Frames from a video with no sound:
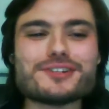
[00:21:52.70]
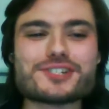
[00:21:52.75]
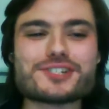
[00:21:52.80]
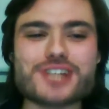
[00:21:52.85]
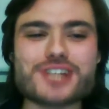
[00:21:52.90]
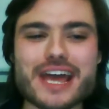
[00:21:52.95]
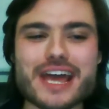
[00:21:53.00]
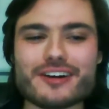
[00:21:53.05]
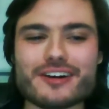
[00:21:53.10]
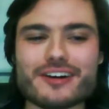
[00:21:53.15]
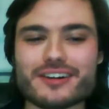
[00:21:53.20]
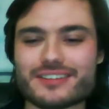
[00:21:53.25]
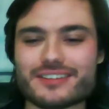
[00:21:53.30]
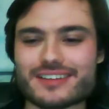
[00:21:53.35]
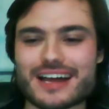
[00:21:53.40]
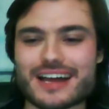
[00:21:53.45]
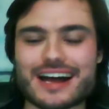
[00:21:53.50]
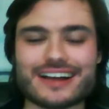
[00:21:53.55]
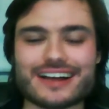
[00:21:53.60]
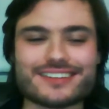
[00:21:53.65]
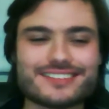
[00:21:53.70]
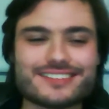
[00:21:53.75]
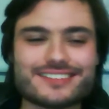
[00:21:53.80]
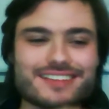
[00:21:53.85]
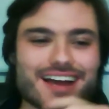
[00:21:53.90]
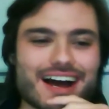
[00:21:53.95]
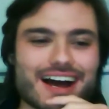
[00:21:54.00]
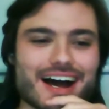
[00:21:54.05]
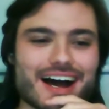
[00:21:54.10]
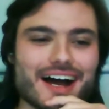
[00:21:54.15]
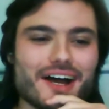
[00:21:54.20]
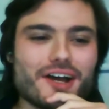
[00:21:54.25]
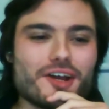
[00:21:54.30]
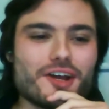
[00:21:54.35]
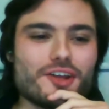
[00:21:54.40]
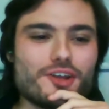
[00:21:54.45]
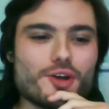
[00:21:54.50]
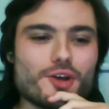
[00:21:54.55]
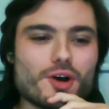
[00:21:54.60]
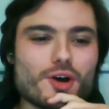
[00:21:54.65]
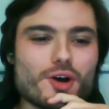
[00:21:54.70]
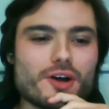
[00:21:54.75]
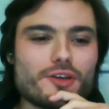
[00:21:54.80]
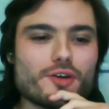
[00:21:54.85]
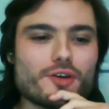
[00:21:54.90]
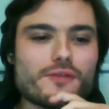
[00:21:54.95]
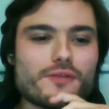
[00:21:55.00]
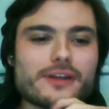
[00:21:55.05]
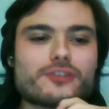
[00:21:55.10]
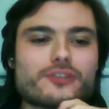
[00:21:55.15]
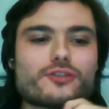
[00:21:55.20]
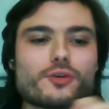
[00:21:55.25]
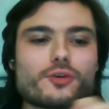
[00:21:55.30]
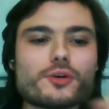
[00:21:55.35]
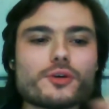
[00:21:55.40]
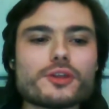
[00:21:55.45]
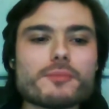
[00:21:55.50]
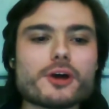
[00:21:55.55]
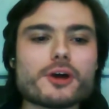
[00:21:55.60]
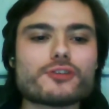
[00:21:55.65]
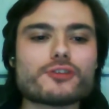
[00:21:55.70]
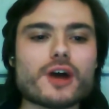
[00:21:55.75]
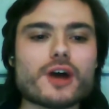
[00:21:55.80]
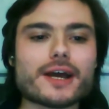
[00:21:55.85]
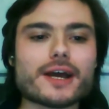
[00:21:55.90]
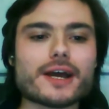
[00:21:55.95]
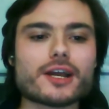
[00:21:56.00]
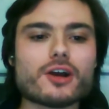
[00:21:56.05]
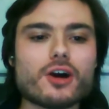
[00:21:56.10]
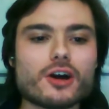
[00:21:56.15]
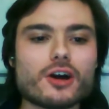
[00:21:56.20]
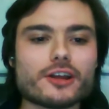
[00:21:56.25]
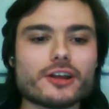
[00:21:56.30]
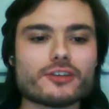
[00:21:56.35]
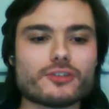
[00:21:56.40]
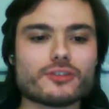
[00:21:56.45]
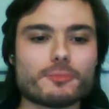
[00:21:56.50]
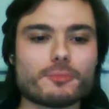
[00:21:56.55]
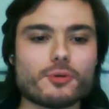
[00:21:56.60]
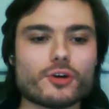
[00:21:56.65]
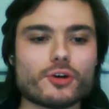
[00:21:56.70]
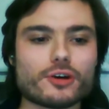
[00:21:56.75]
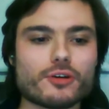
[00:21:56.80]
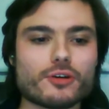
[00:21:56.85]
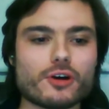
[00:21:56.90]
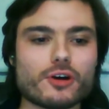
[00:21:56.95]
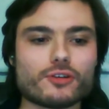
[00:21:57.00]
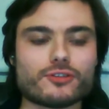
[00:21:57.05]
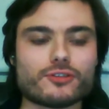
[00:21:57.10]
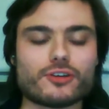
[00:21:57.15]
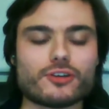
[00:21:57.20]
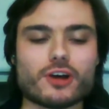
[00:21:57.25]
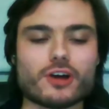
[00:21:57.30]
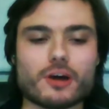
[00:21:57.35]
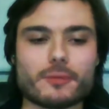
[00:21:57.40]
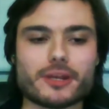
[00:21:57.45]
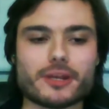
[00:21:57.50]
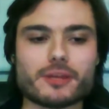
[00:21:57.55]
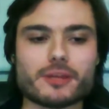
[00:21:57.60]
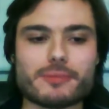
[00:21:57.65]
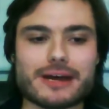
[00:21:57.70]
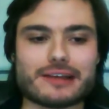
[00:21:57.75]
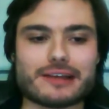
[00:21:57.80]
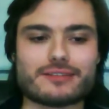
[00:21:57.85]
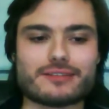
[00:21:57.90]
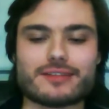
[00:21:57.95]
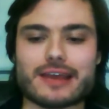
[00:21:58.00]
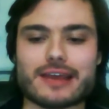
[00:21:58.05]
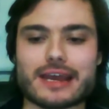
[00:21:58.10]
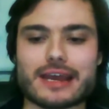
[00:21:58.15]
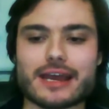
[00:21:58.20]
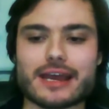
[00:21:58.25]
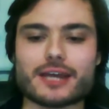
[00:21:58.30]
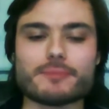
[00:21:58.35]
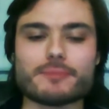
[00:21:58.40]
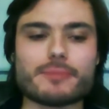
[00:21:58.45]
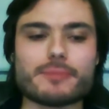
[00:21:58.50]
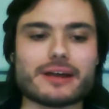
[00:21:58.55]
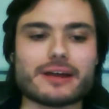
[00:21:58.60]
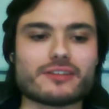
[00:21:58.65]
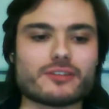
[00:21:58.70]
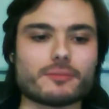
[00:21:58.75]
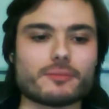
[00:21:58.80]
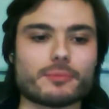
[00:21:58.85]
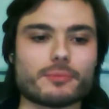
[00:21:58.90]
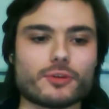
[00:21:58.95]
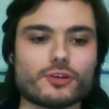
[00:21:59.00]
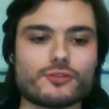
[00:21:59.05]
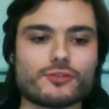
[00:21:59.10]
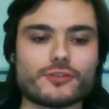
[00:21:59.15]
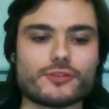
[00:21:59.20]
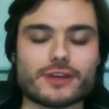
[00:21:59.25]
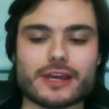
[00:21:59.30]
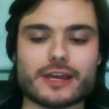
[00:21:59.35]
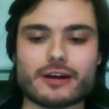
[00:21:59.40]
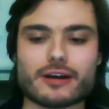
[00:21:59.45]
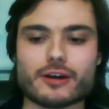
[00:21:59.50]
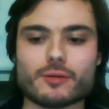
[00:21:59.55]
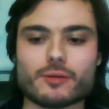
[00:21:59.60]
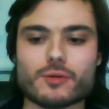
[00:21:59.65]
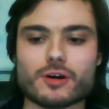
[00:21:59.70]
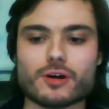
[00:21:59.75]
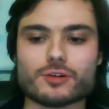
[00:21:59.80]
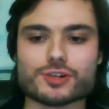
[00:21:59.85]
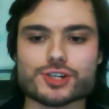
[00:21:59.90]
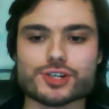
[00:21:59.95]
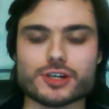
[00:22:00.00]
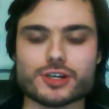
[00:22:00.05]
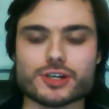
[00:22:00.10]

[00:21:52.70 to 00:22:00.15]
Jenner has asked, uh, you, you've had two of the most iconic supporting roles in comedy the past decade, Buster Bluth and Gary Walsh.